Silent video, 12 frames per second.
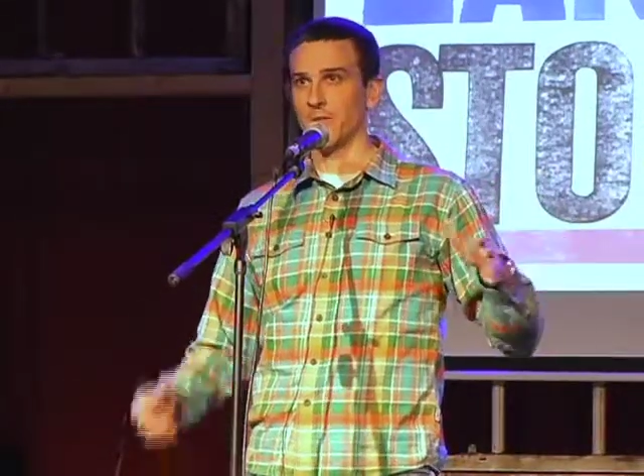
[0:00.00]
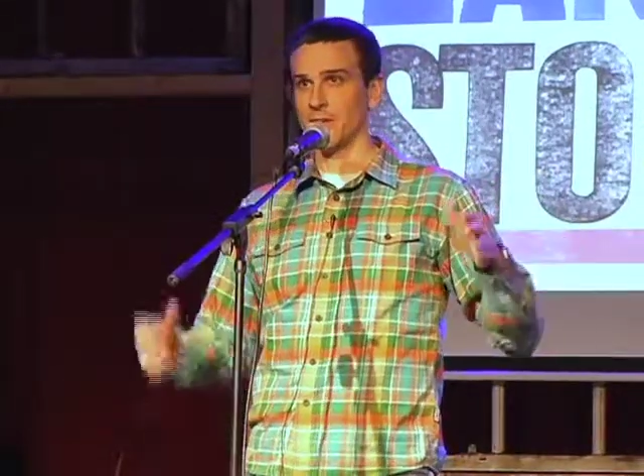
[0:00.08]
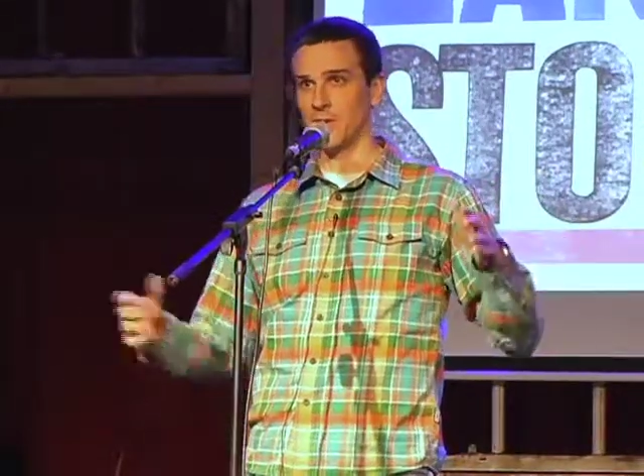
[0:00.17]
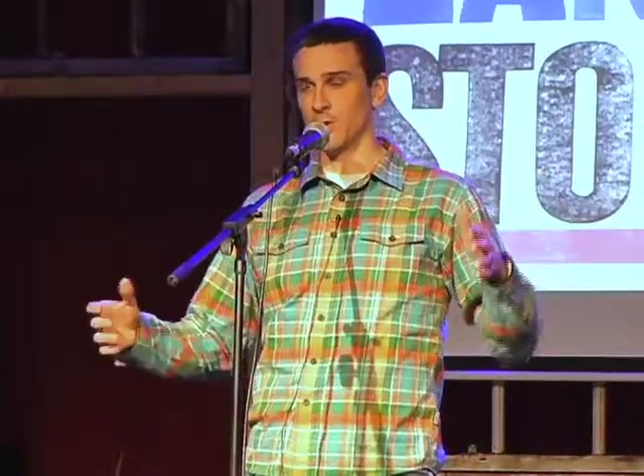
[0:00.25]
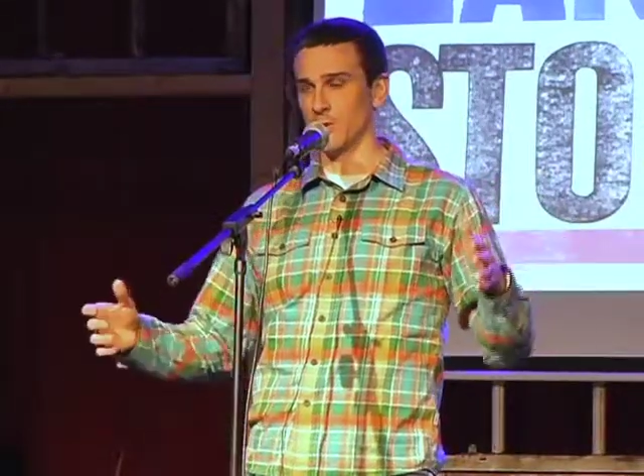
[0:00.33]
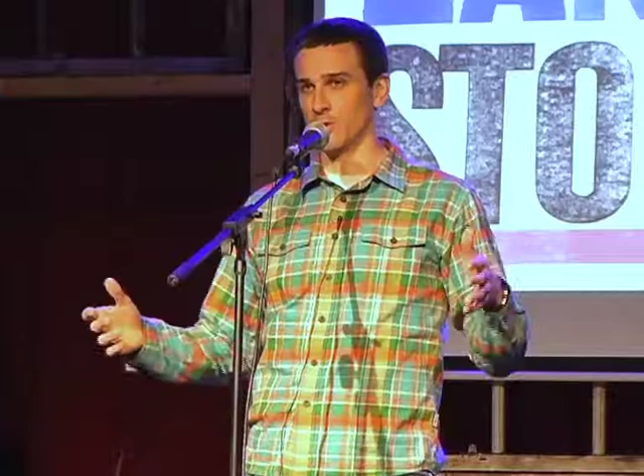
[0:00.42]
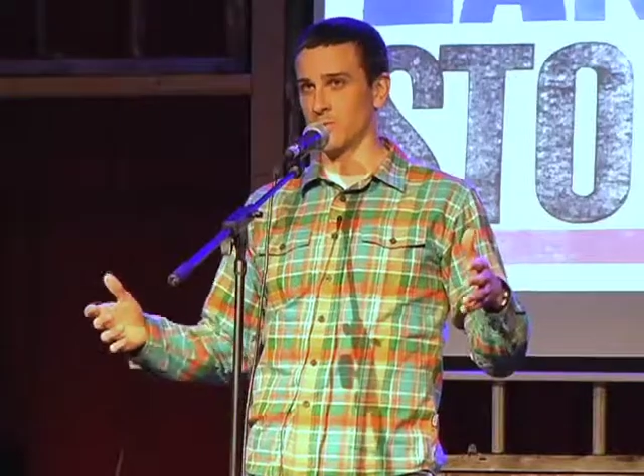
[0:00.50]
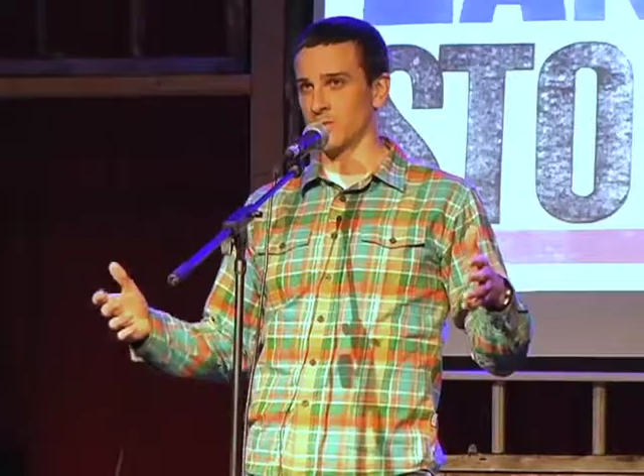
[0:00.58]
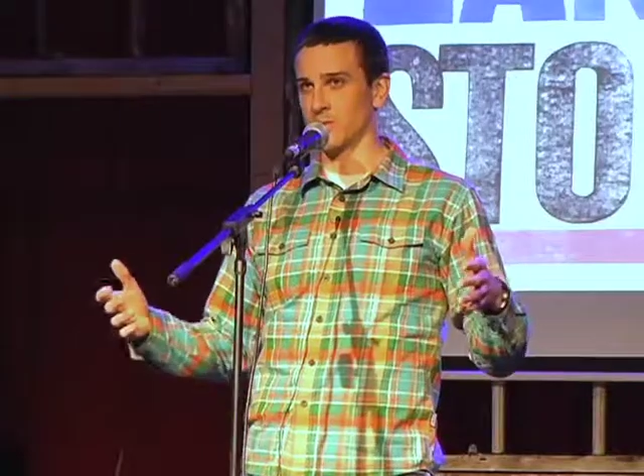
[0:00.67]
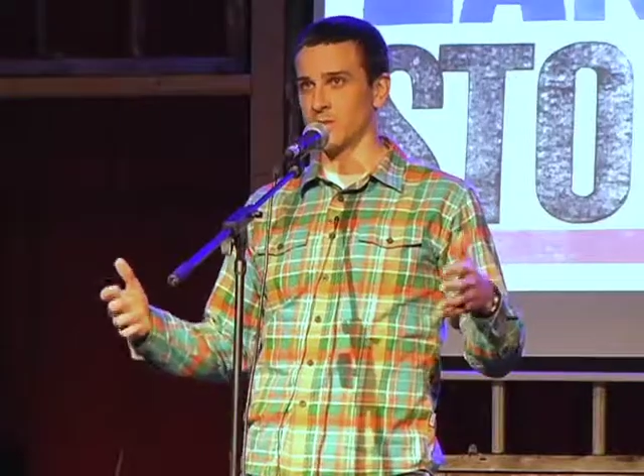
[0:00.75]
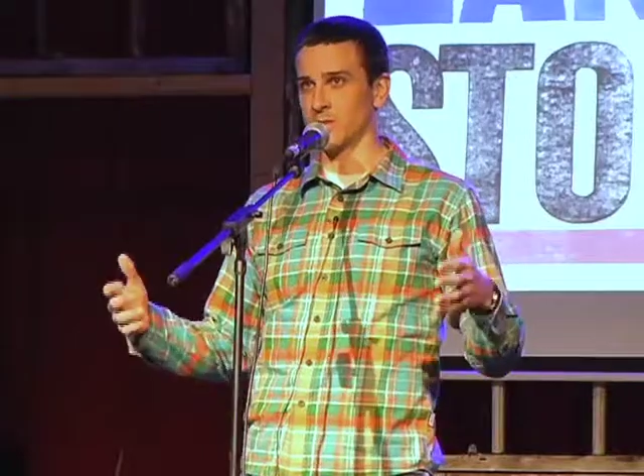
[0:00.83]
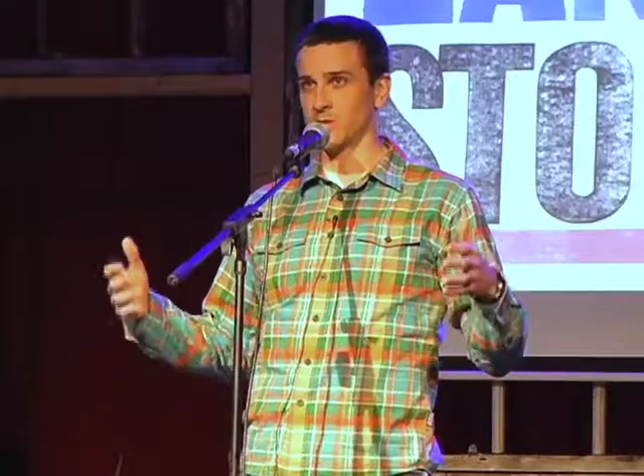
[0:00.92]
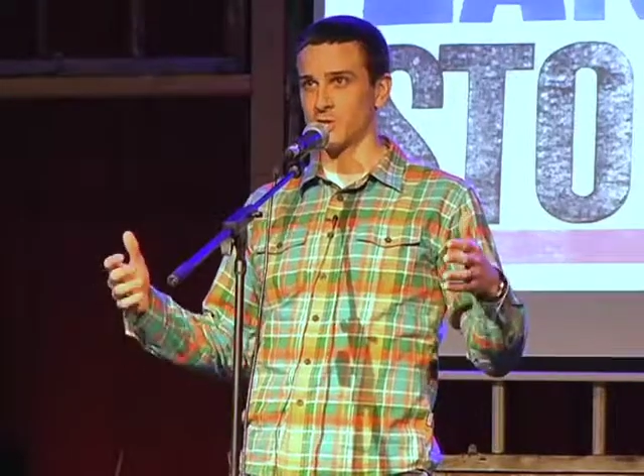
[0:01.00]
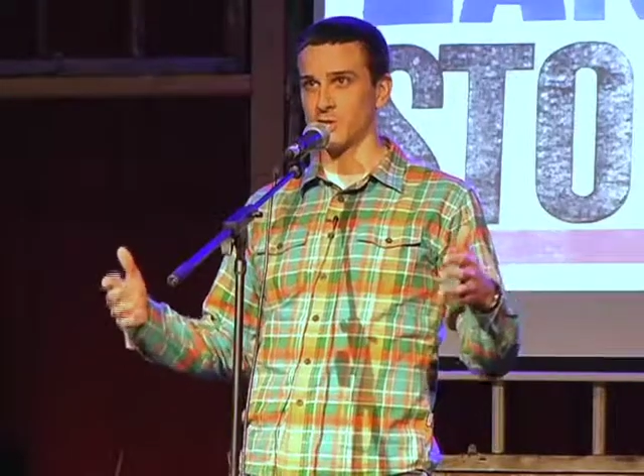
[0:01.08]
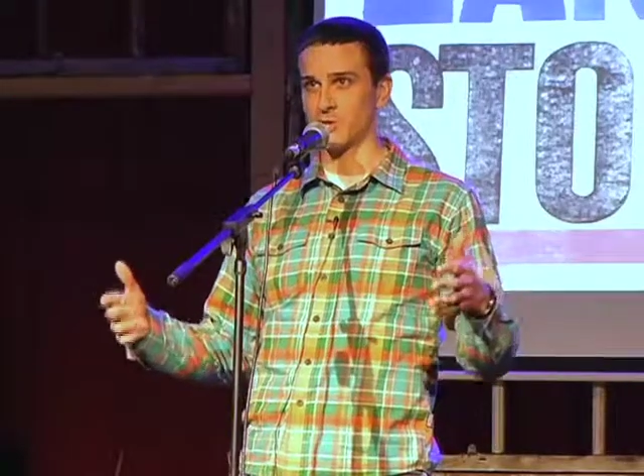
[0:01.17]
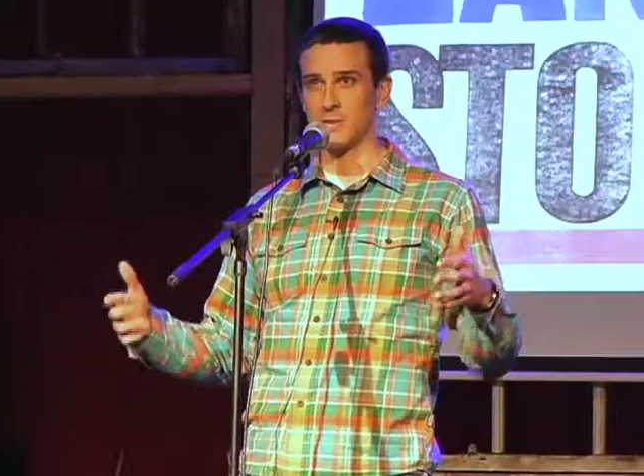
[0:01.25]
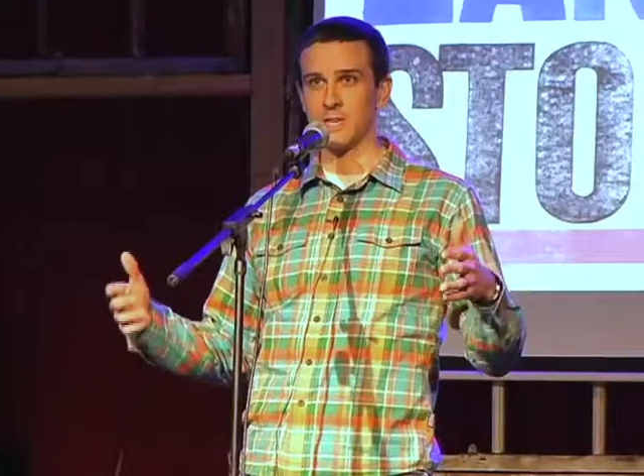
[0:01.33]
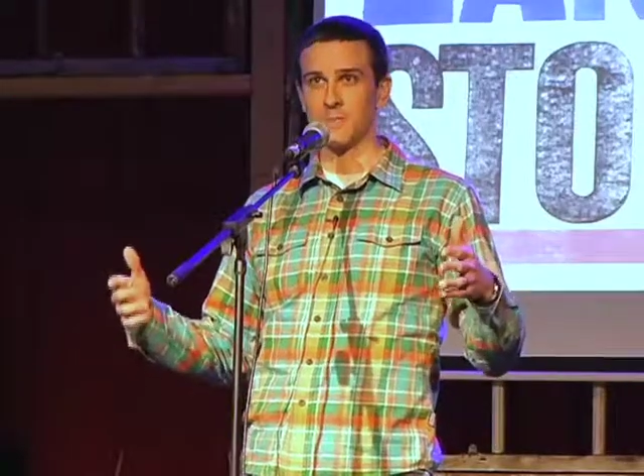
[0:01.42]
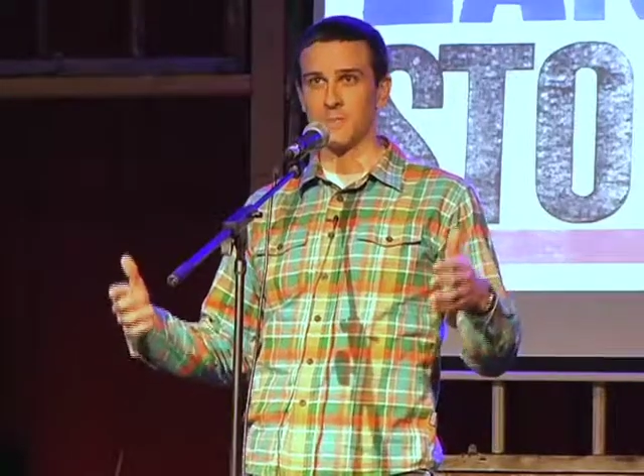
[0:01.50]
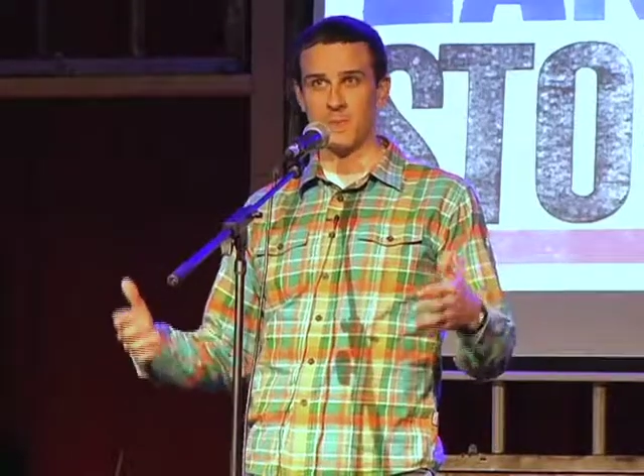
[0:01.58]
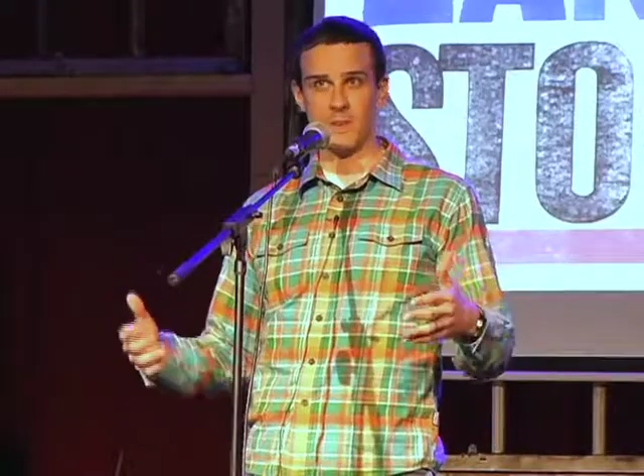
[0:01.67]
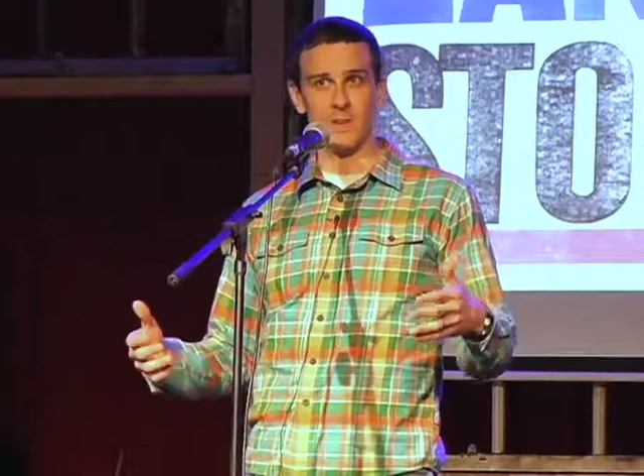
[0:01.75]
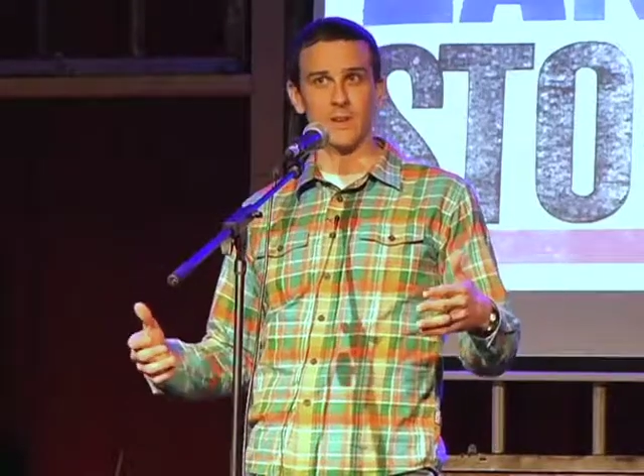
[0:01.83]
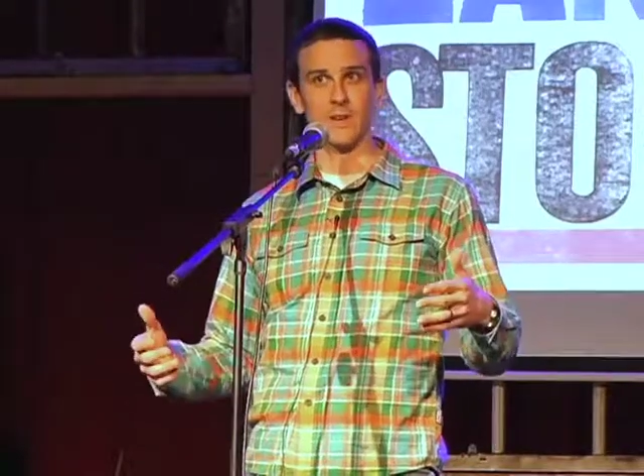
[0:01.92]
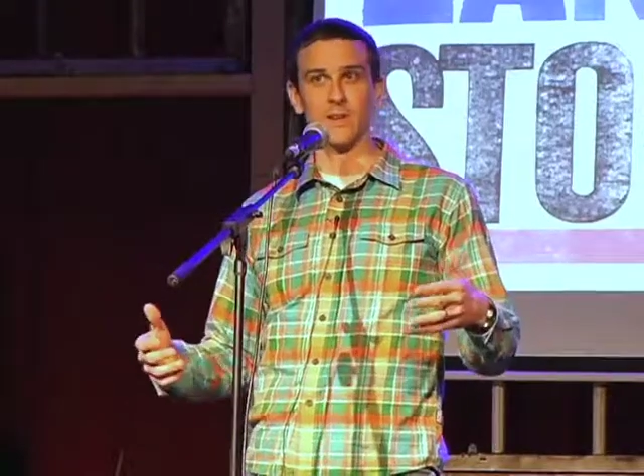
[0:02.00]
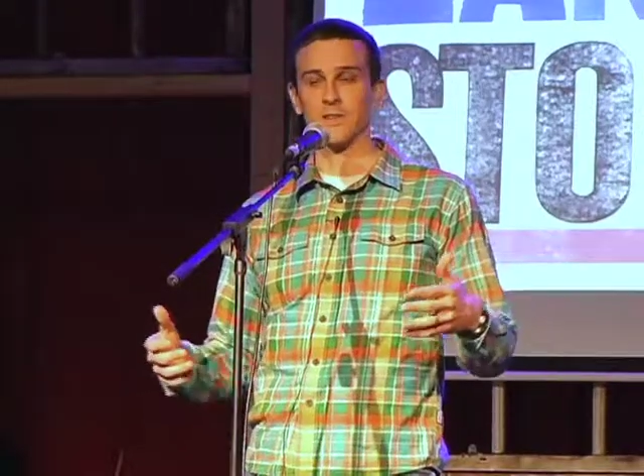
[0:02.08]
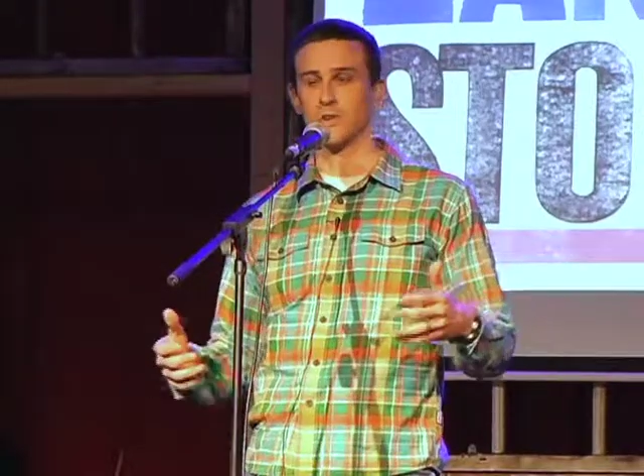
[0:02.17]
they don't really sleep in.